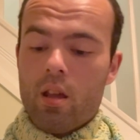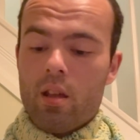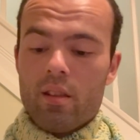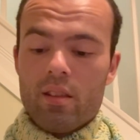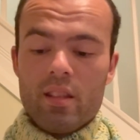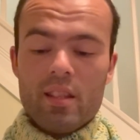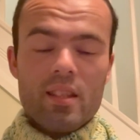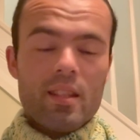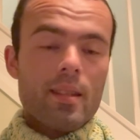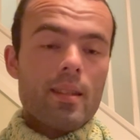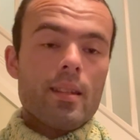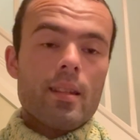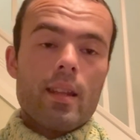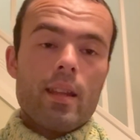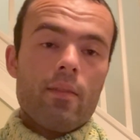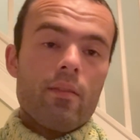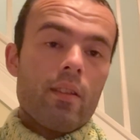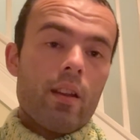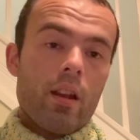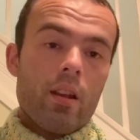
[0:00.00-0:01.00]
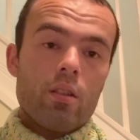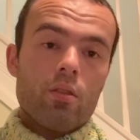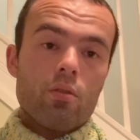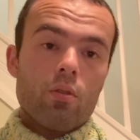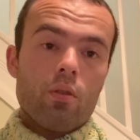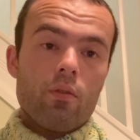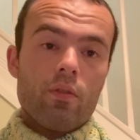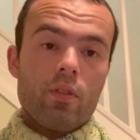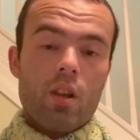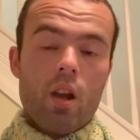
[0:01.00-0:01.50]
This isn't even any
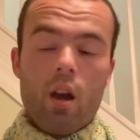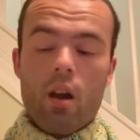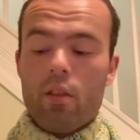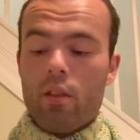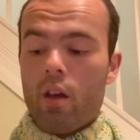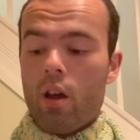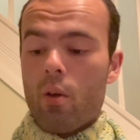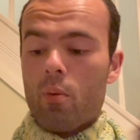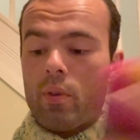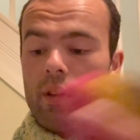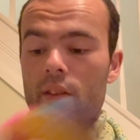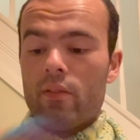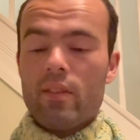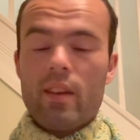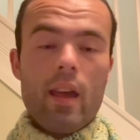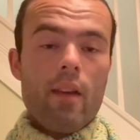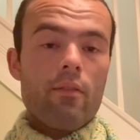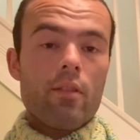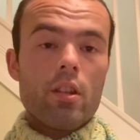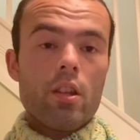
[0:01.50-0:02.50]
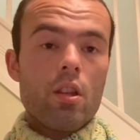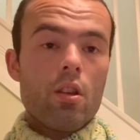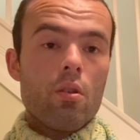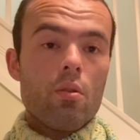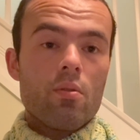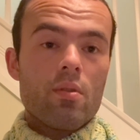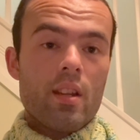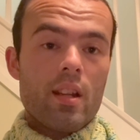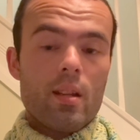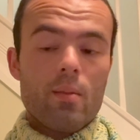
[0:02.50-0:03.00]
sort of yarn that I would even ever
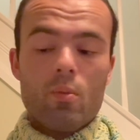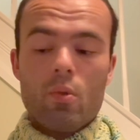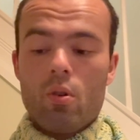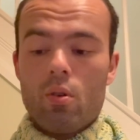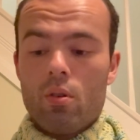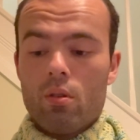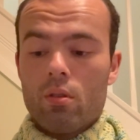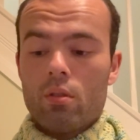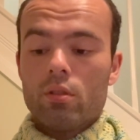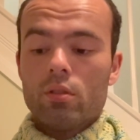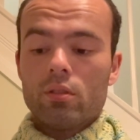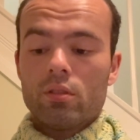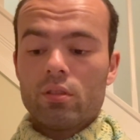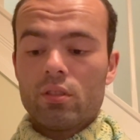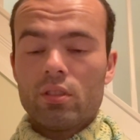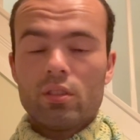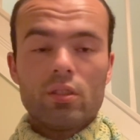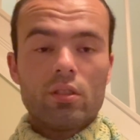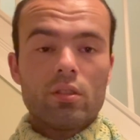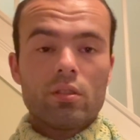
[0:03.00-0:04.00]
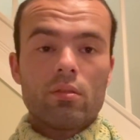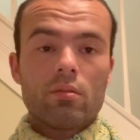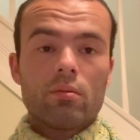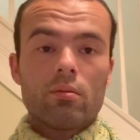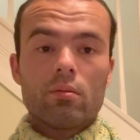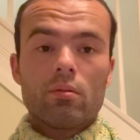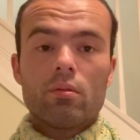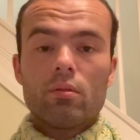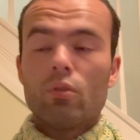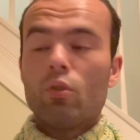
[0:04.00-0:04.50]
use anymore because it's just
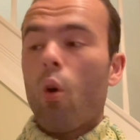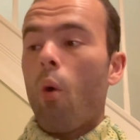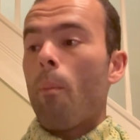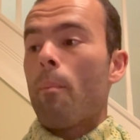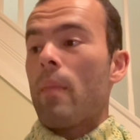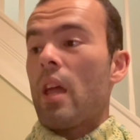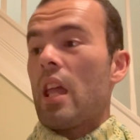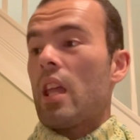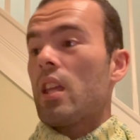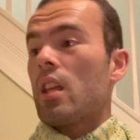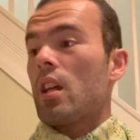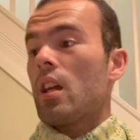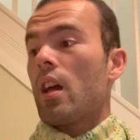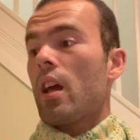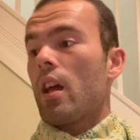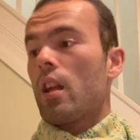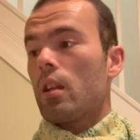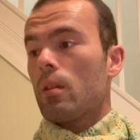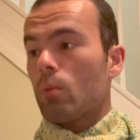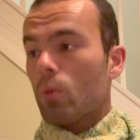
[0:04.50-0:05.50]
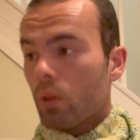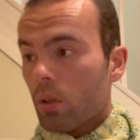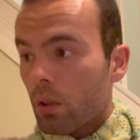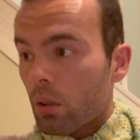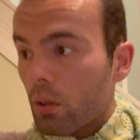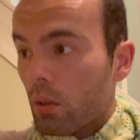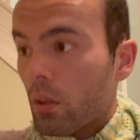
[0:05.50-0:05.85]
not me anymore.